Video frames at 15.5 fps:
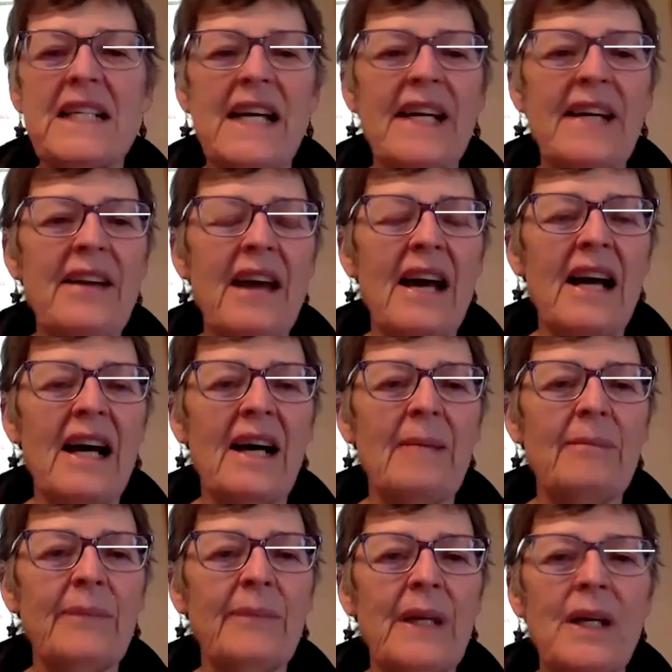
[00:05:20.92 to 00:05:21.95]
none,
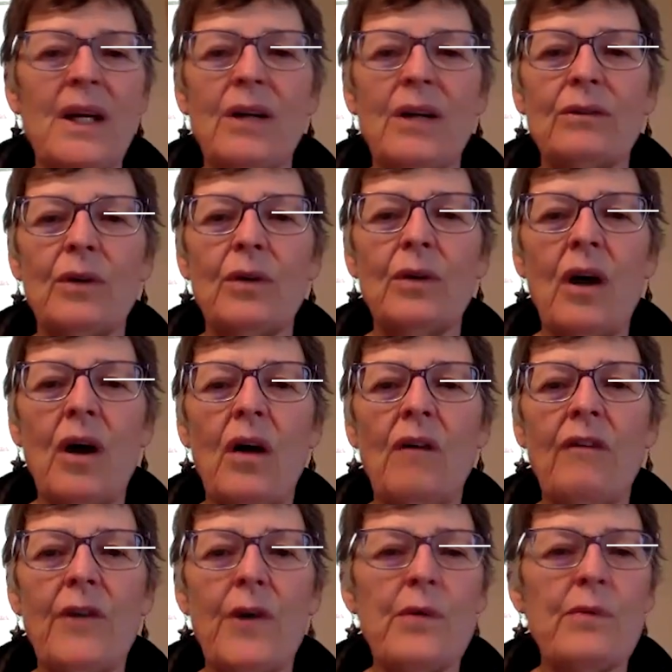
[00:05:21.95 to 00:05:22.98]
um, roll
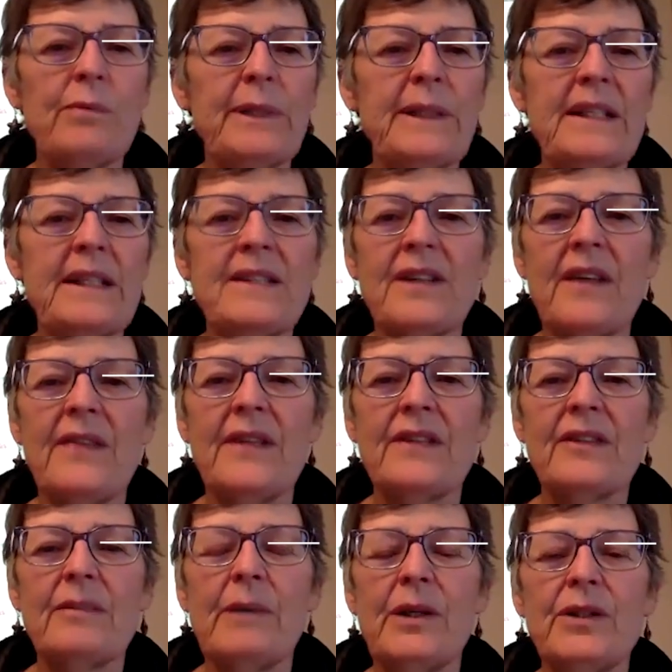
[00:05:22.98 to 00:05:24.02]
call vote, please, on
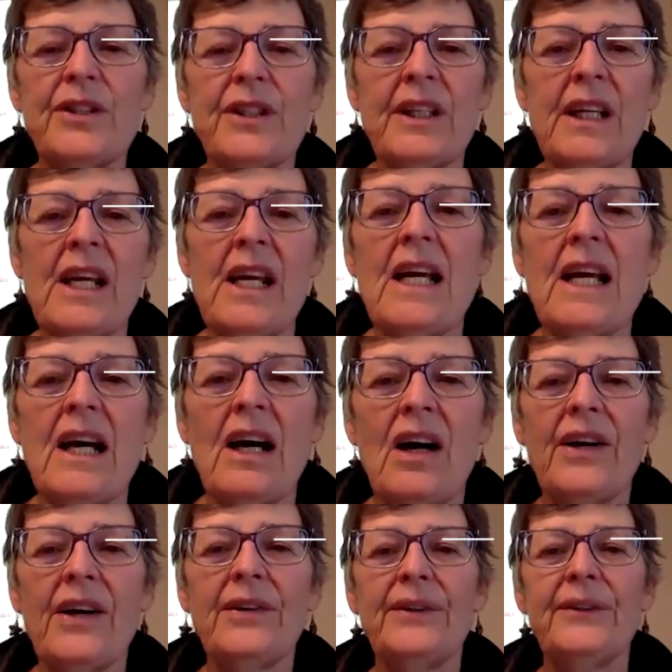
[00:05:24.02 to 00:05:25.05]
this motion.
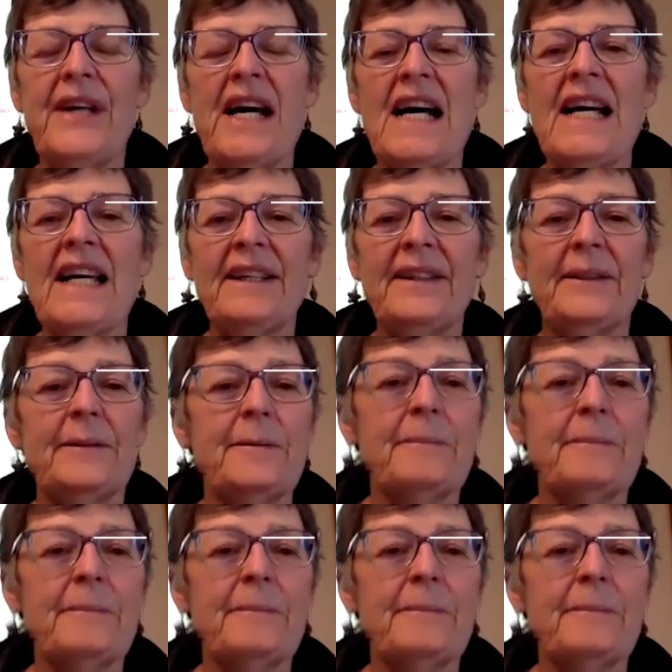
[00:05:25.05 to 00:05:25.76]
Arnold, aye.